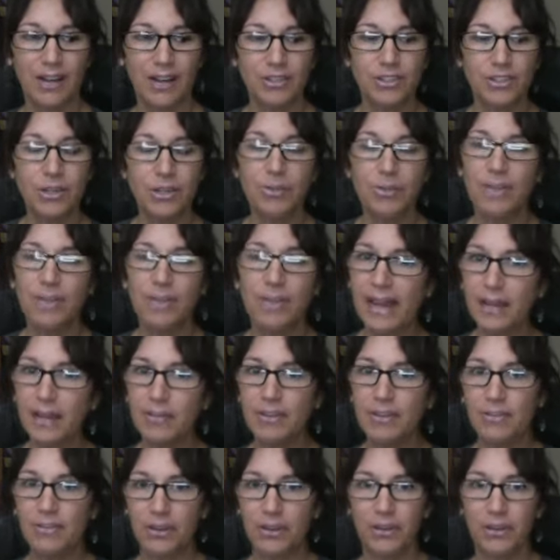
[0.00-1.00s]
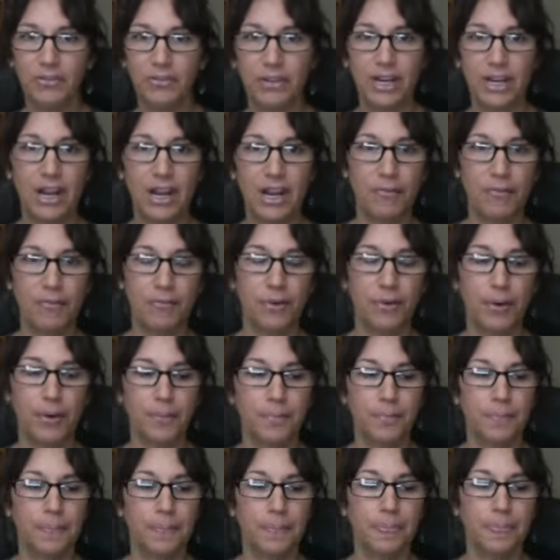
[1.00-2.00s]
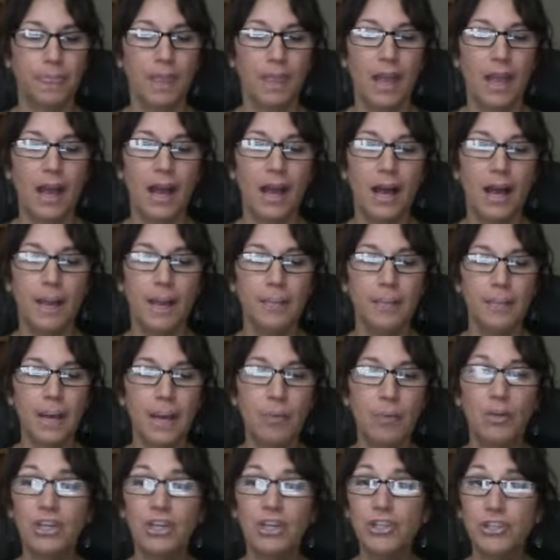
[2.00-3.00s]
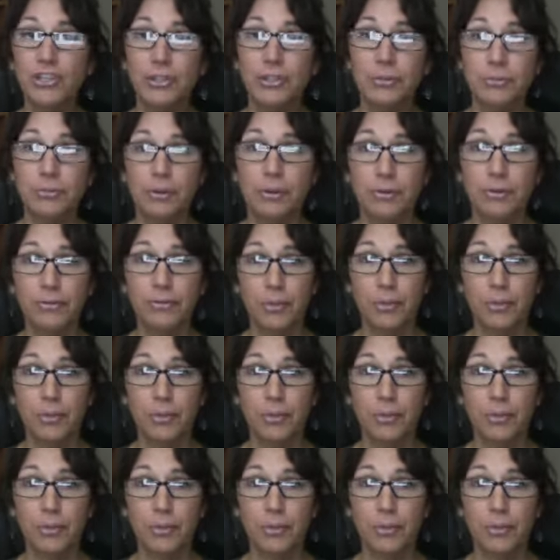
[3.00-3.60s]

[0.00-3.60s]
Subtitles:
So that can be very, very helpful. I wanted to go over